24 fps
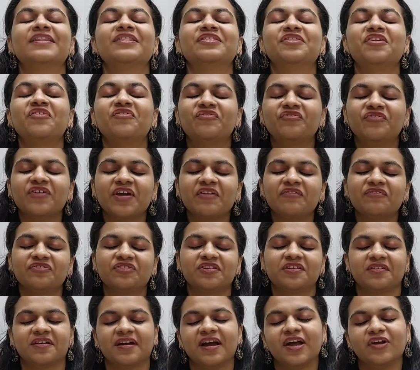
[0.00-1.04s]
The fifth
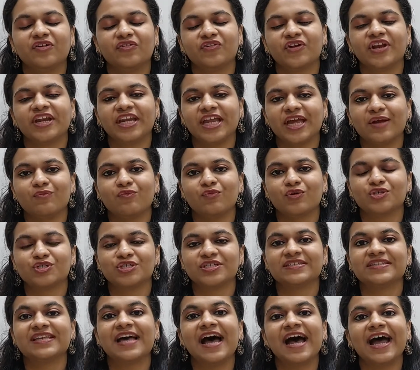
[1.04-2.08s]
country name which
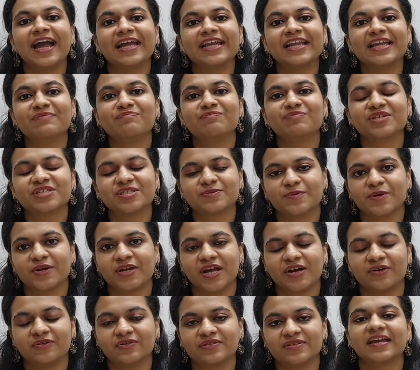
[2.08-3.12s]
is highly
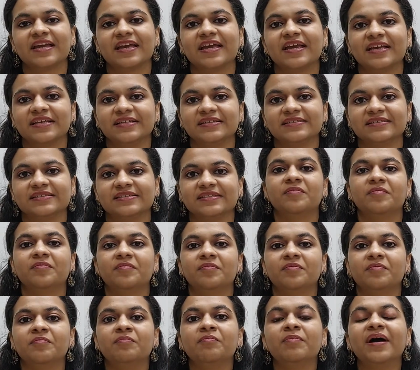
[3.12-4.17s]
mispronounced is
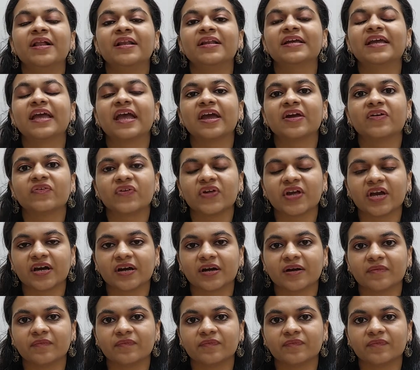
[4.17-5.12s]
Bulgaria.